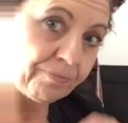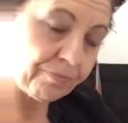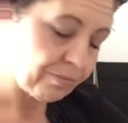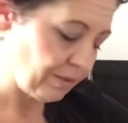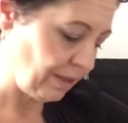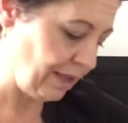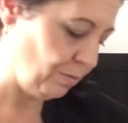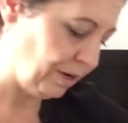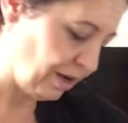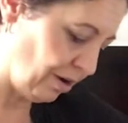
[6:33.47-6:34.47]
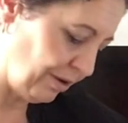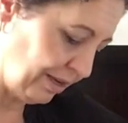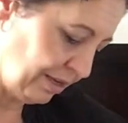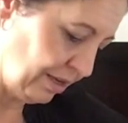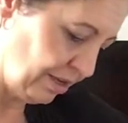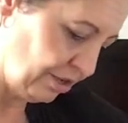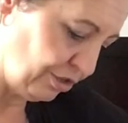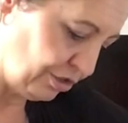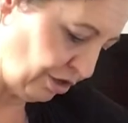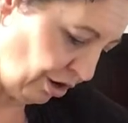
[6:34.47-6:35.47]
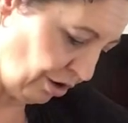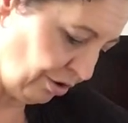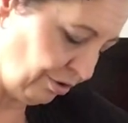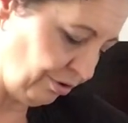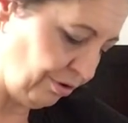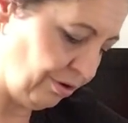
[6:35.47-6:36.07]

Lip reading: and we're going tone,